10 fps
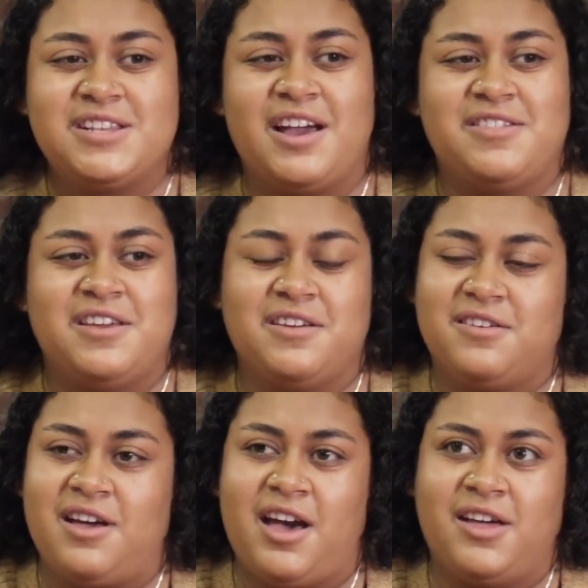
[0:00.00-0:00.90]
I think
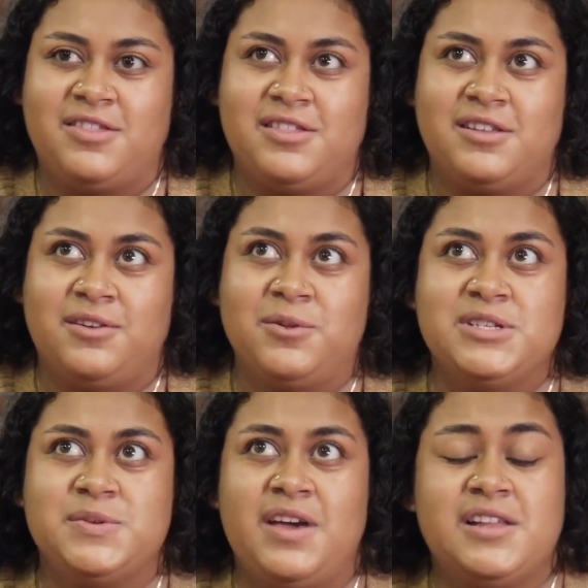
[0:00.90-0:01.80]
the
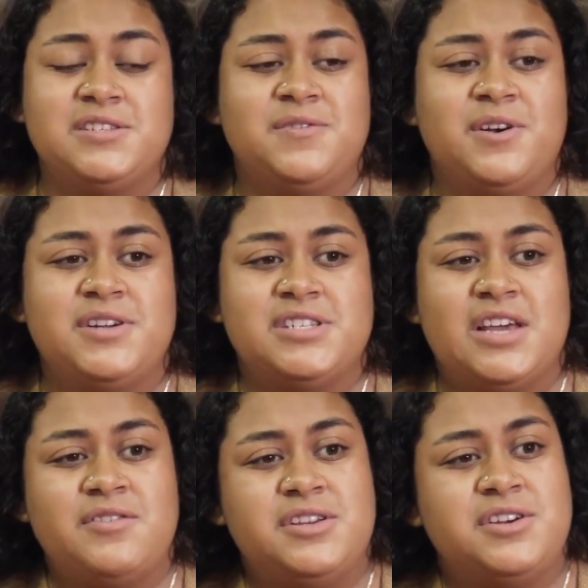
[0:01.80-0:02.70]
oldest we had so far is
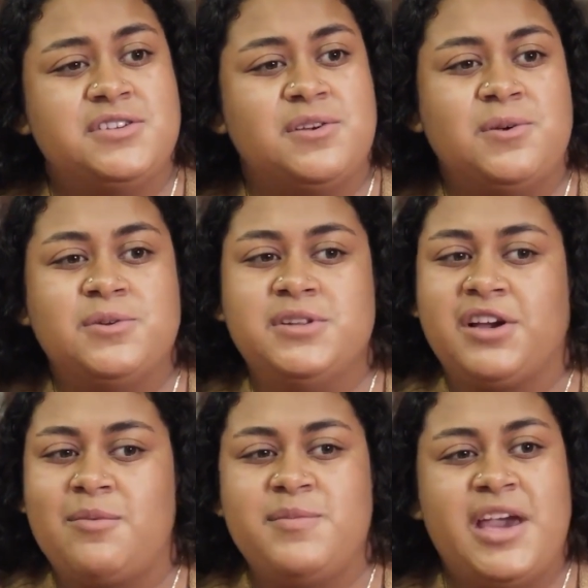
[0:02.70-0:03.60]
70 years old. They're
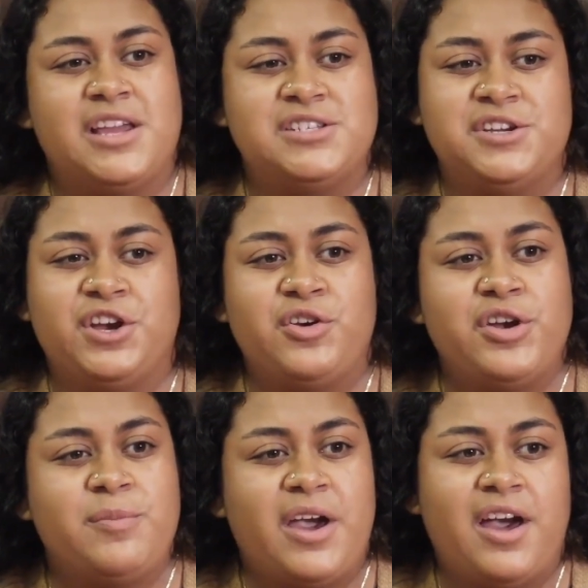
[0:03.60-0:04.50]
coming back into their
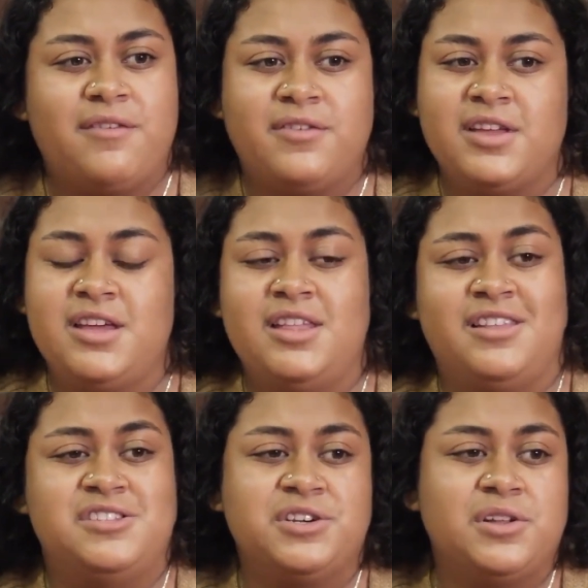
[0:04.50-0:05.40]
career path.
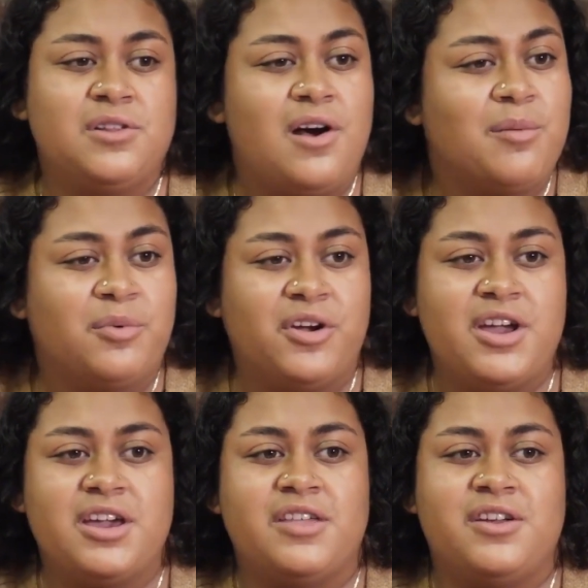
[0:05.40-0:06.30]
They took a long
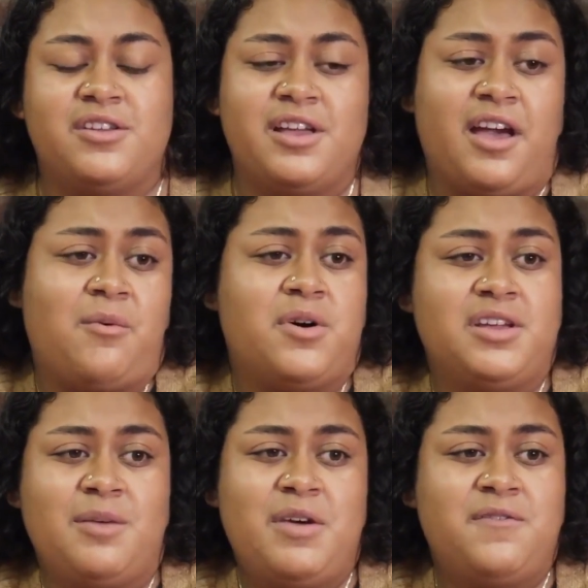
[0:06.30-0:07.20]
break and they're like, I want to
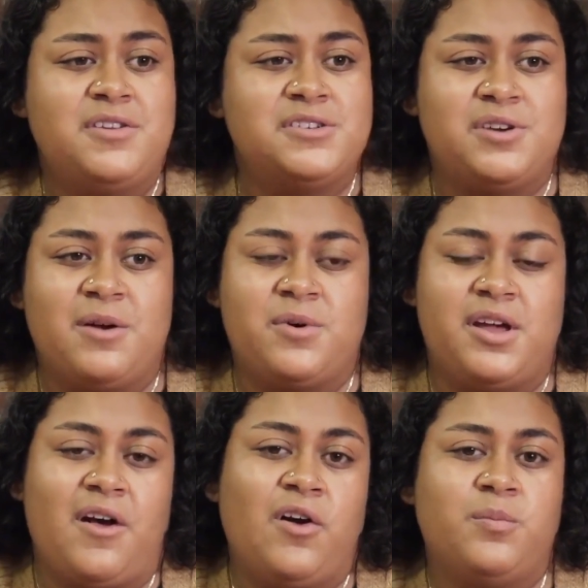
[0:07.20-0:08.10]
get my foot in the door. I want to
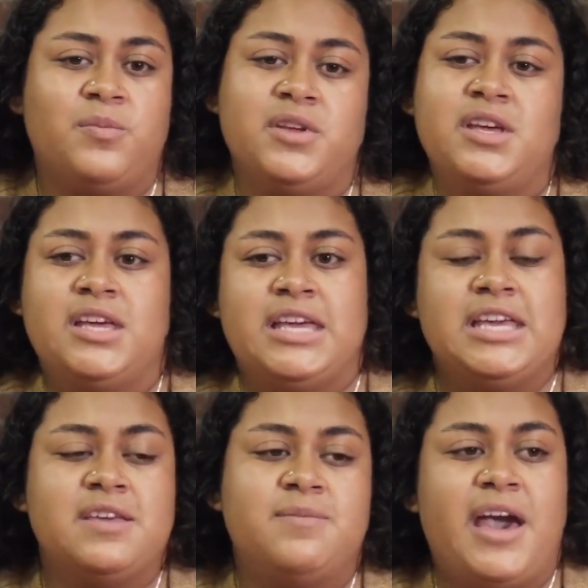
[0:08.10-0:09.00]
help and
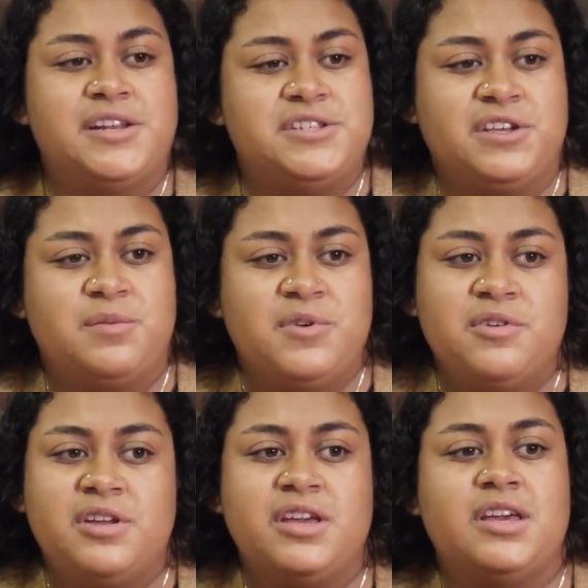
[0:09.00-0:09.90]
give back to the
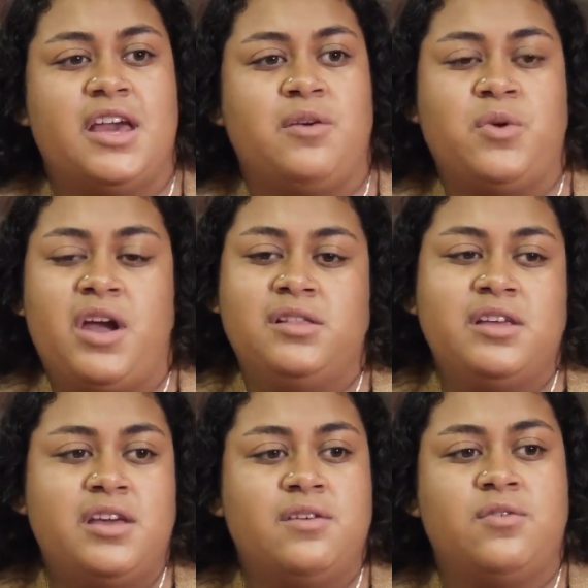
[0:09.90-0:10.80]
community where I
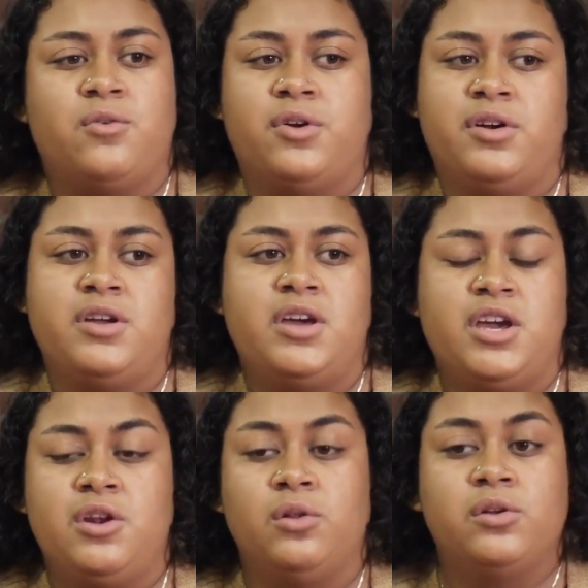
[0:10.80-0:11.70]
live, or,
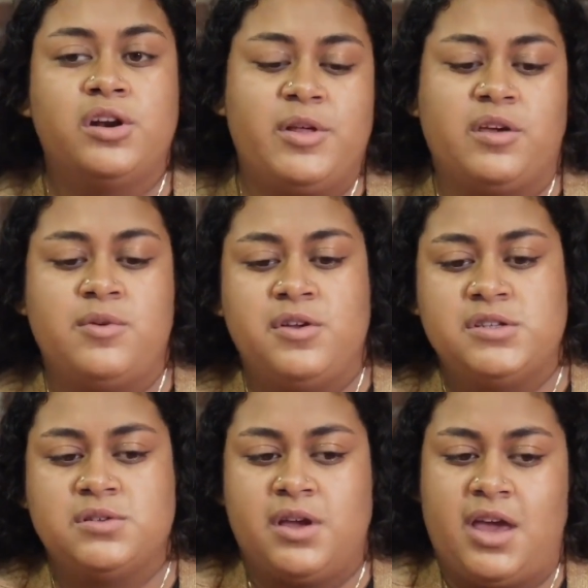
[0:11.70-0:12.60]
learn about
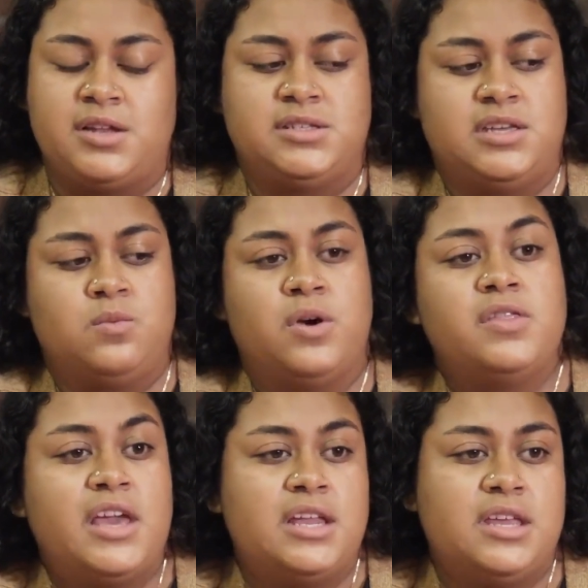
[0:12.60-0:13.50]
communities and see what
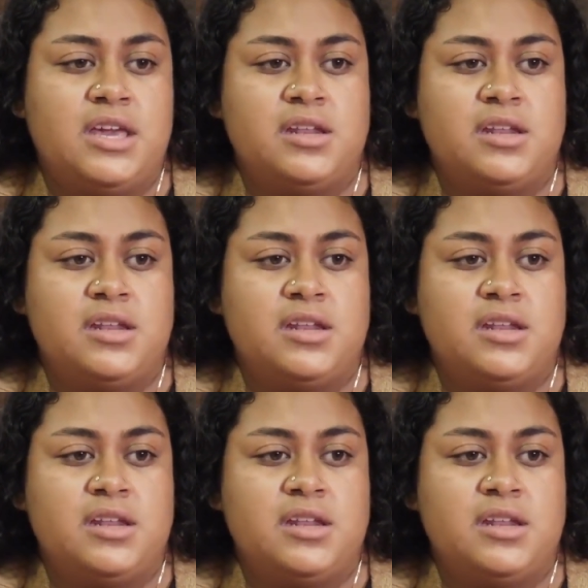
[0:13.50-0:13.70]
they need.